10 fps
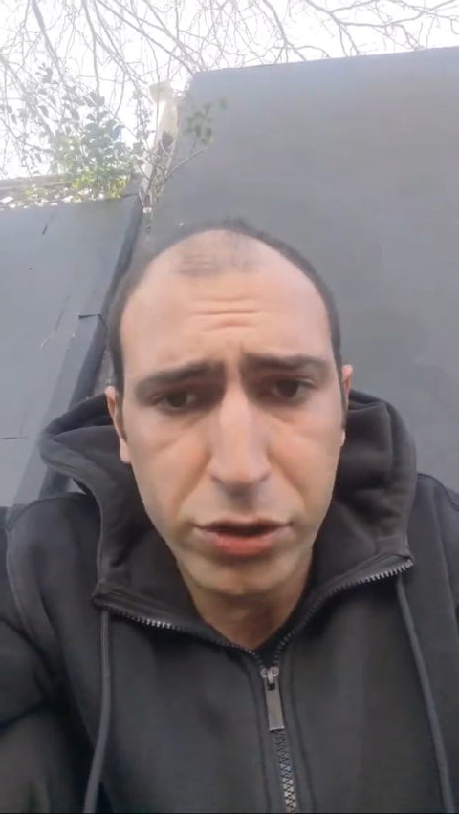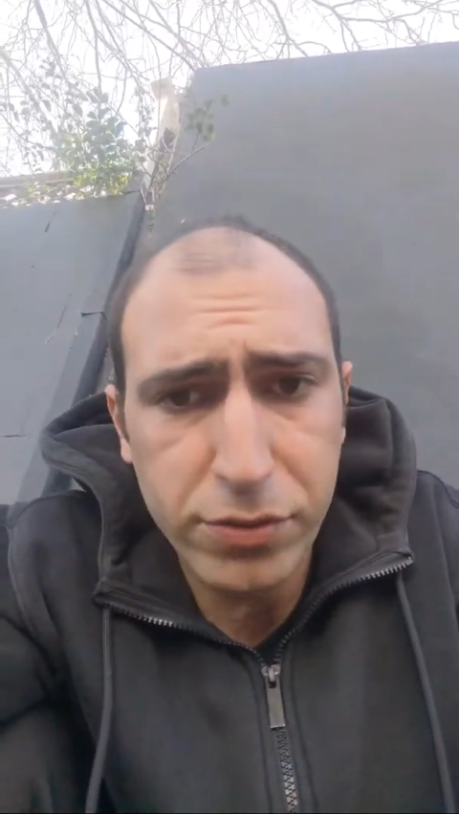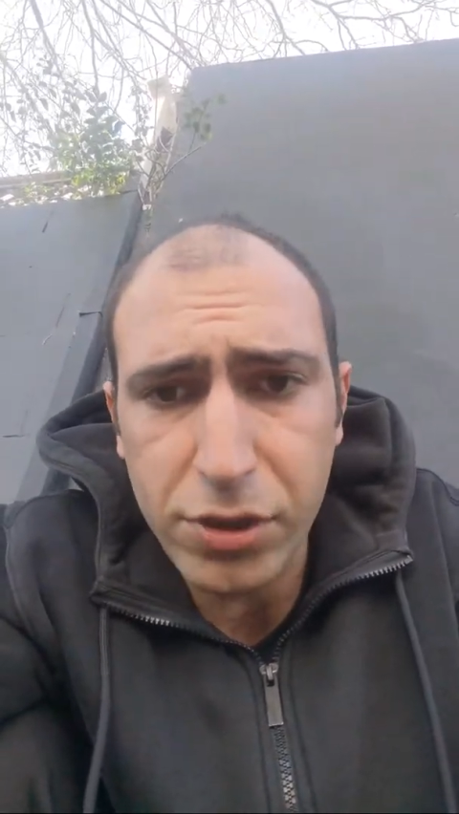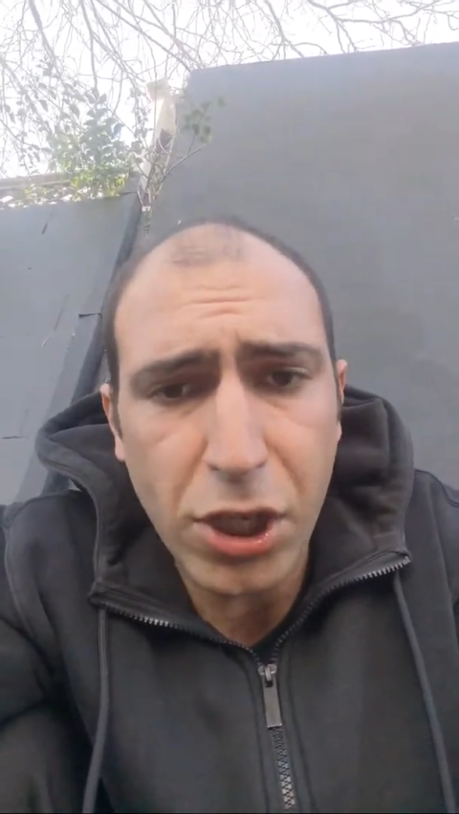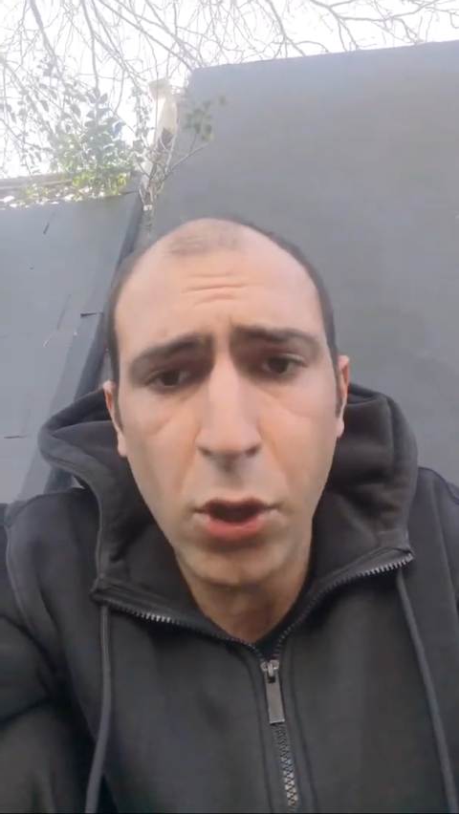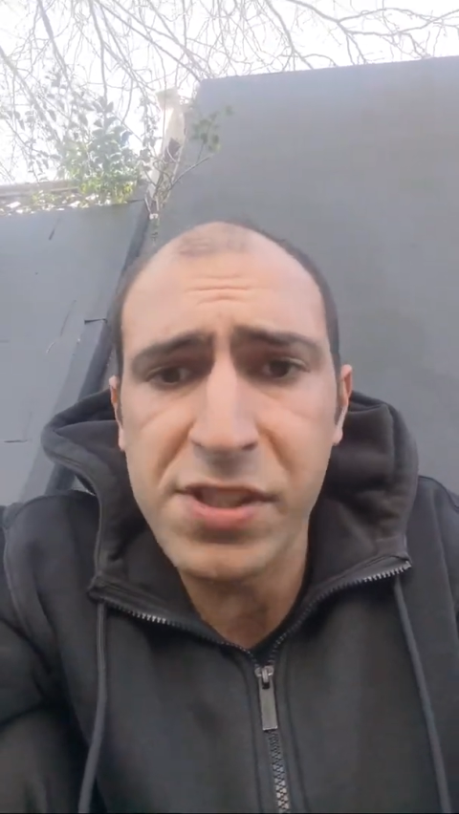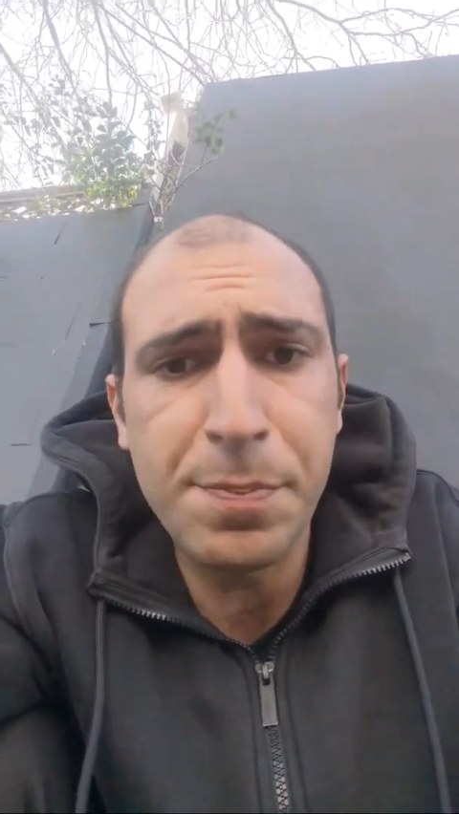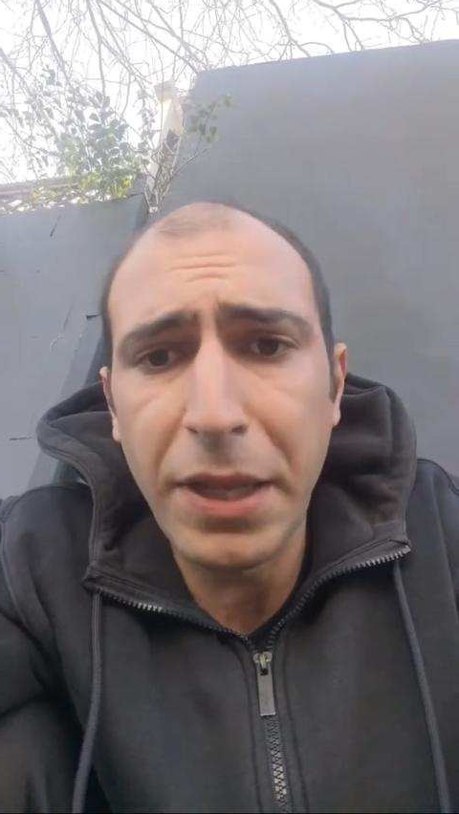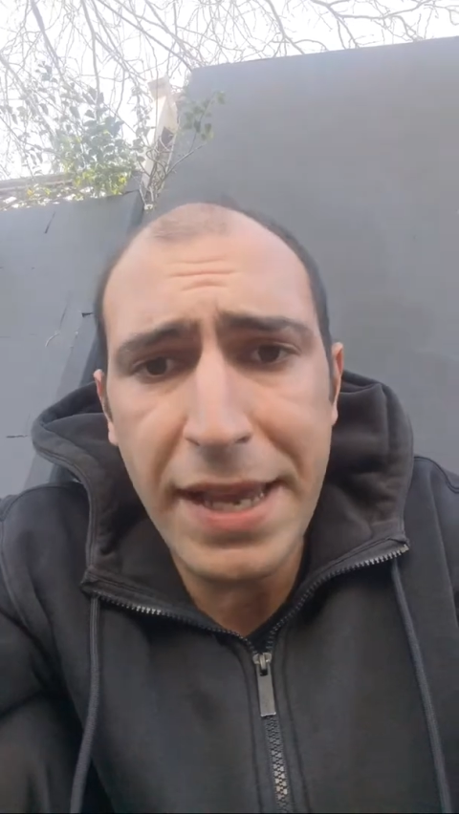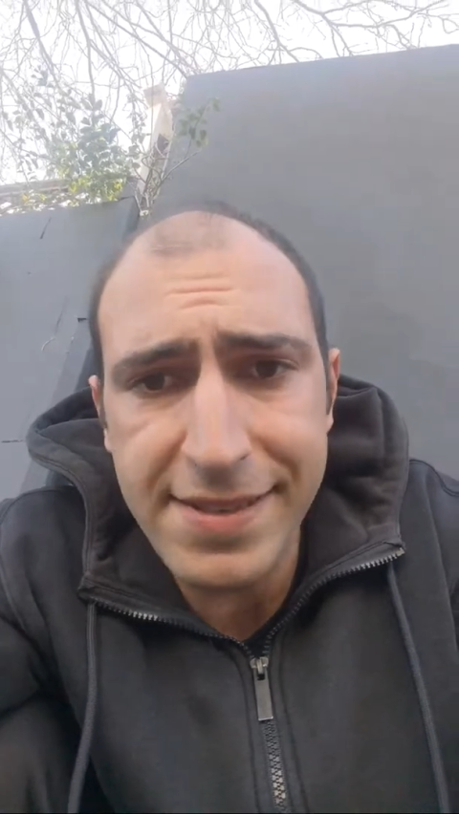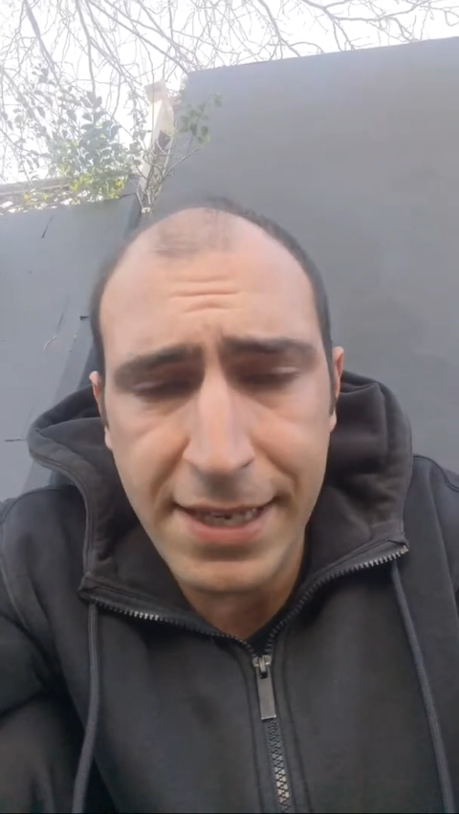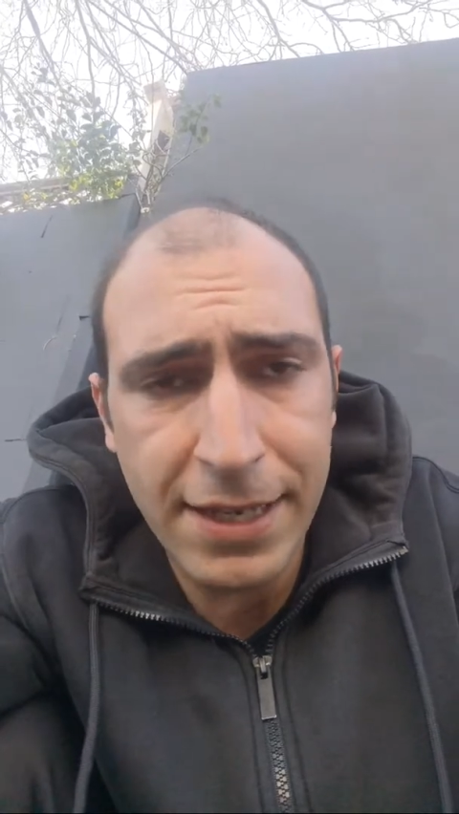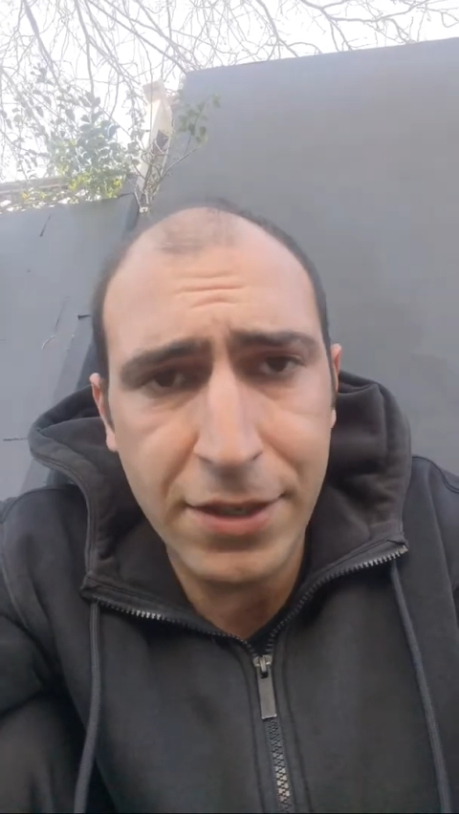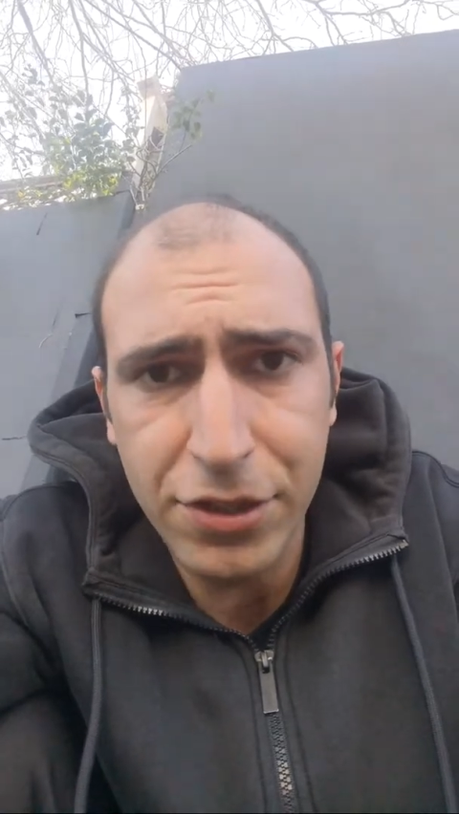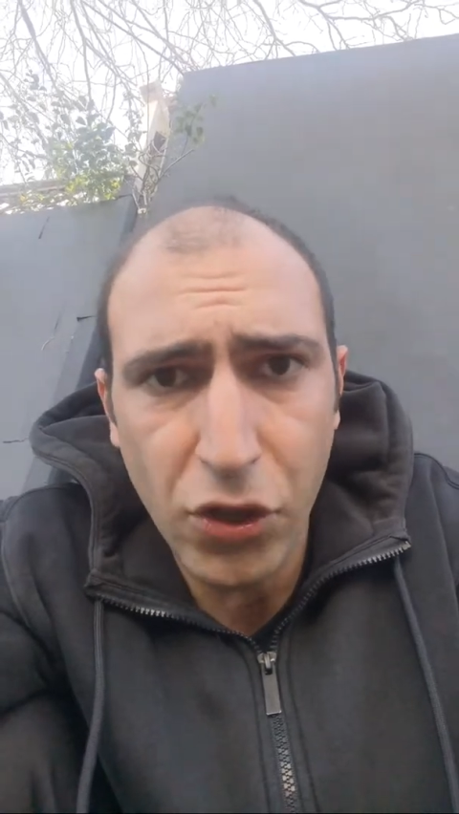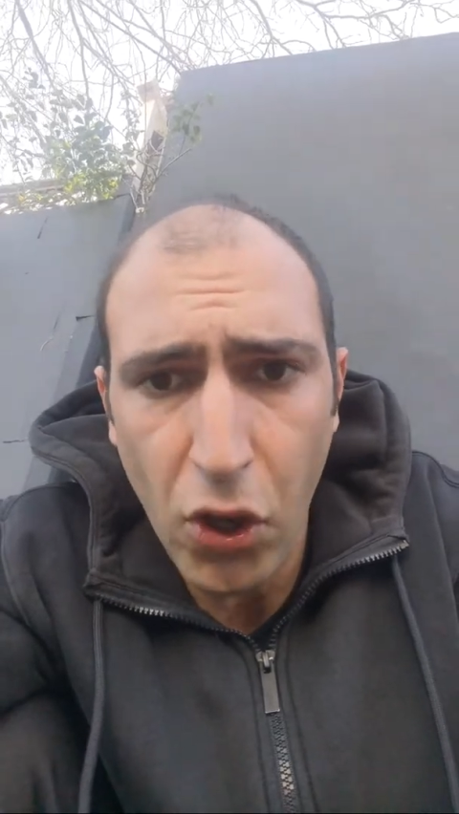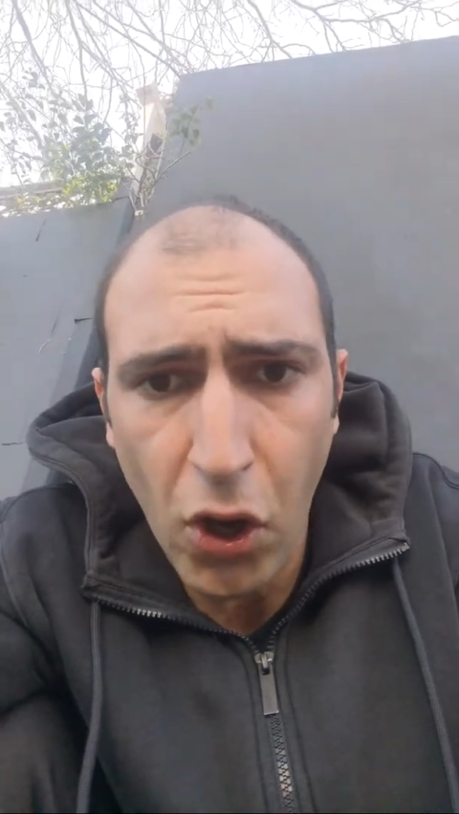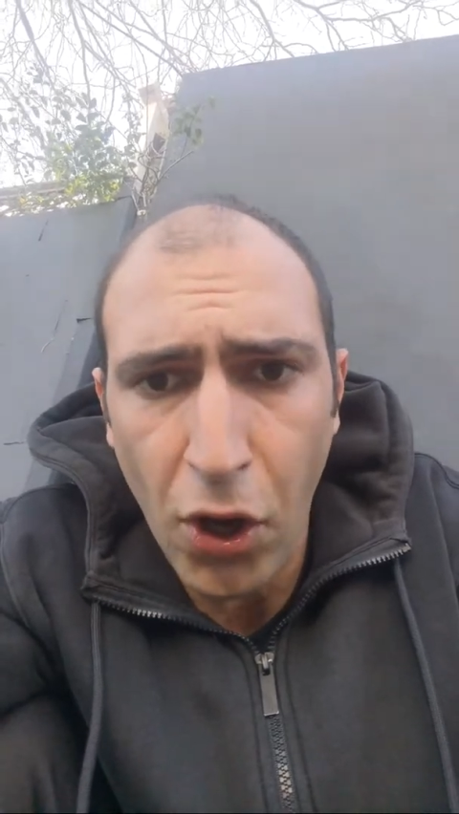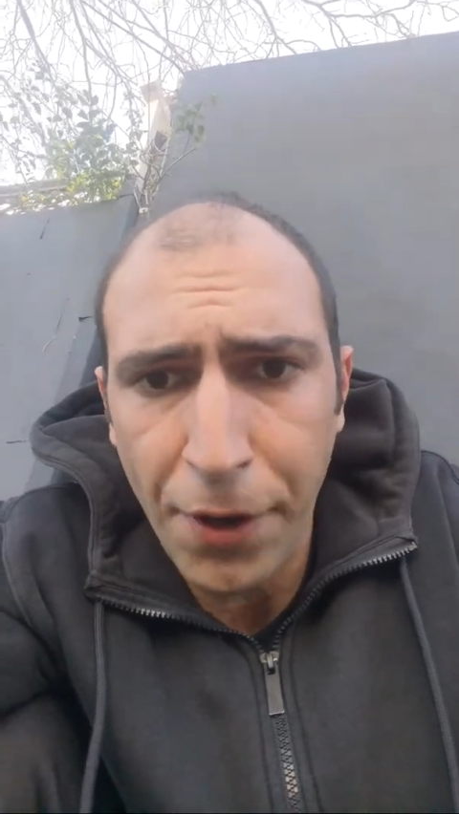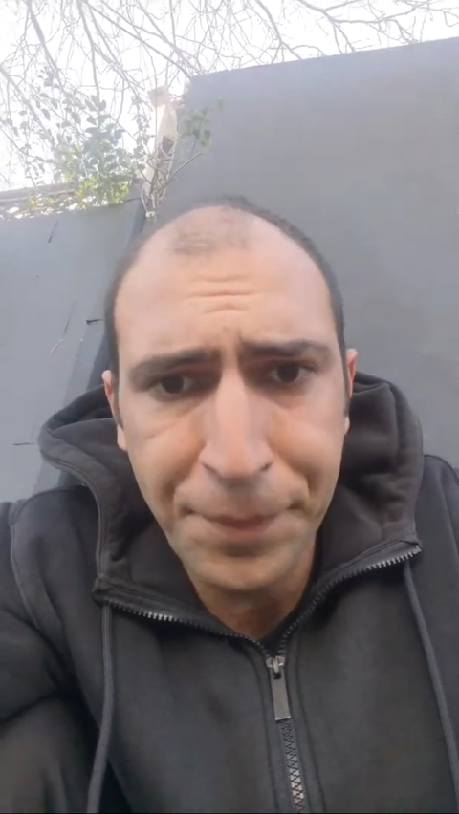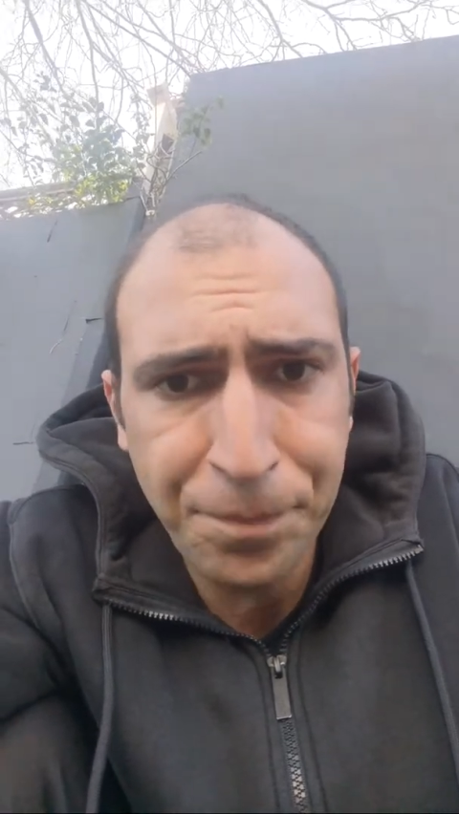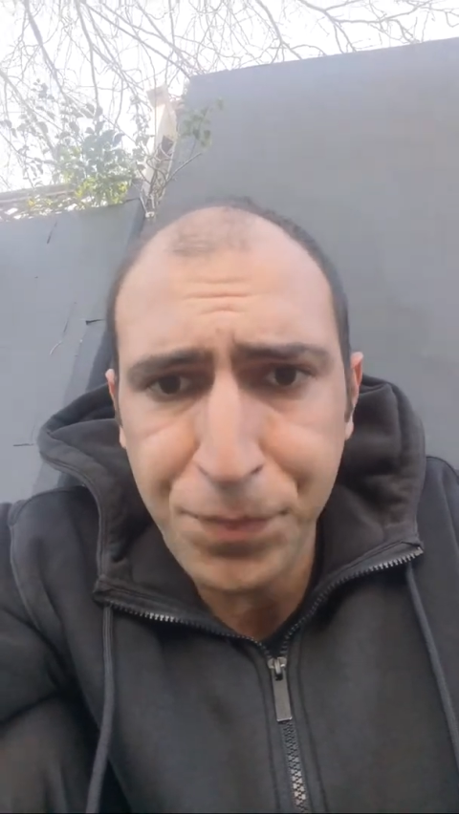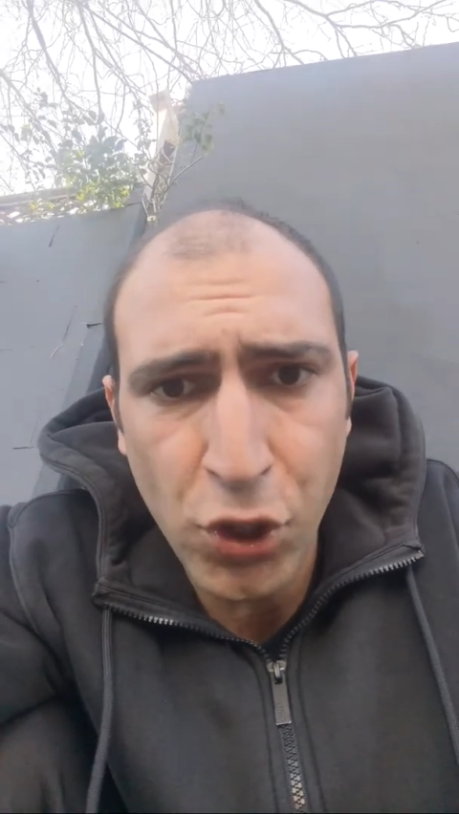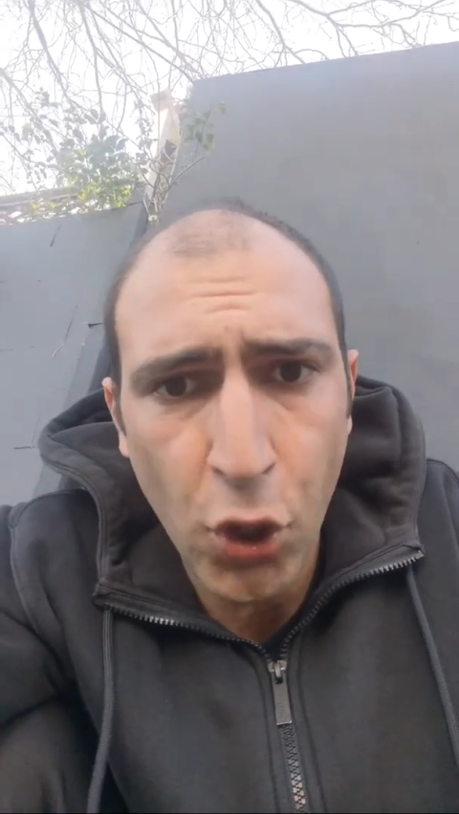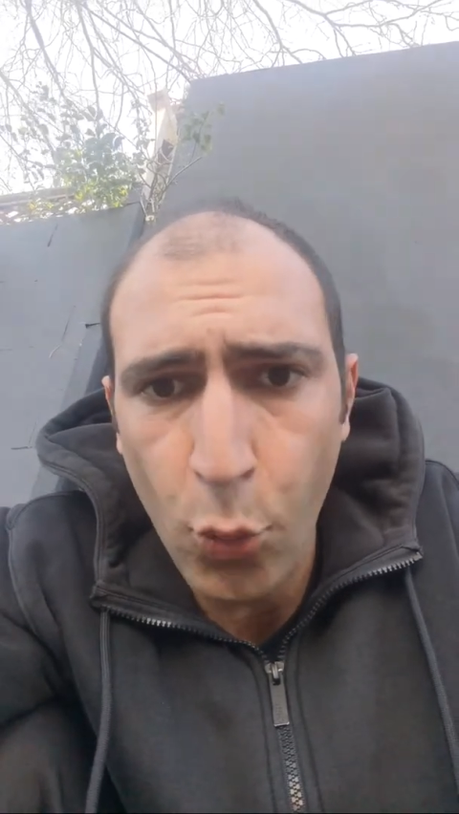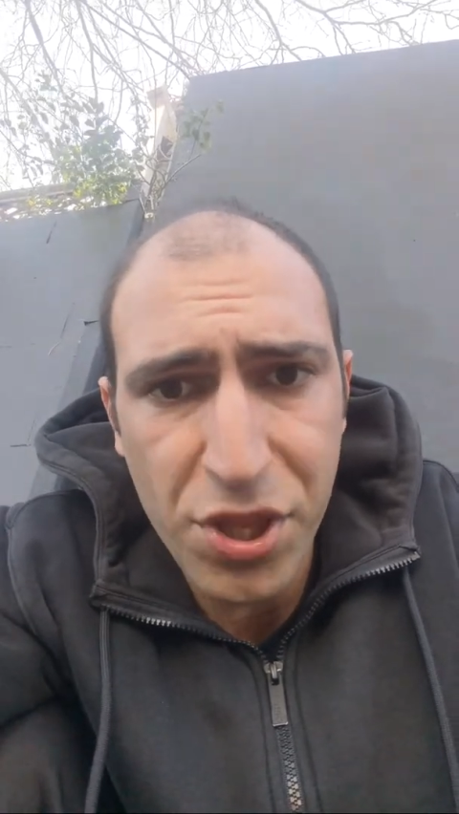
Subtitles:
guns blazing with